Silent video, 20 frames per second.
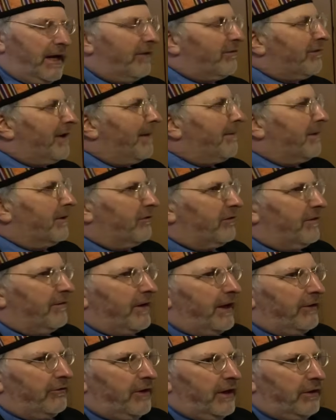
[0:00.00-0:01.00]
Islamic
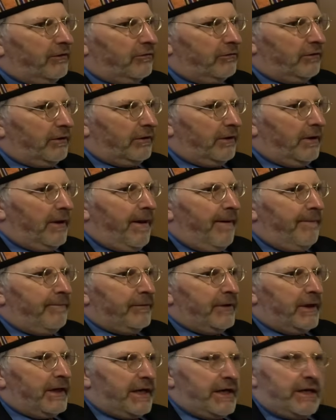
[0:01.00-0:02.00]
civilization
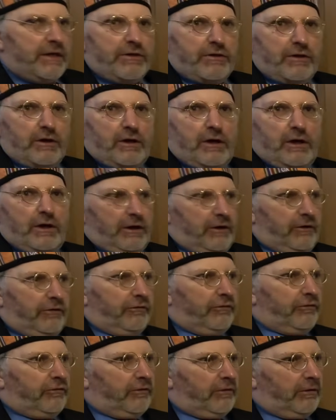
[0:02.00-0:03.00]
either
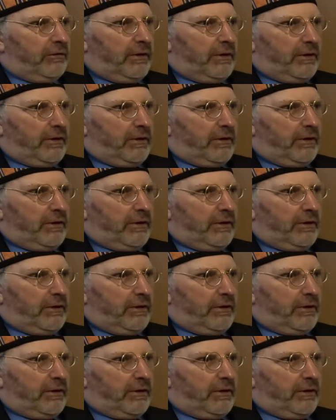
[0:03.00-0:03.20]
as,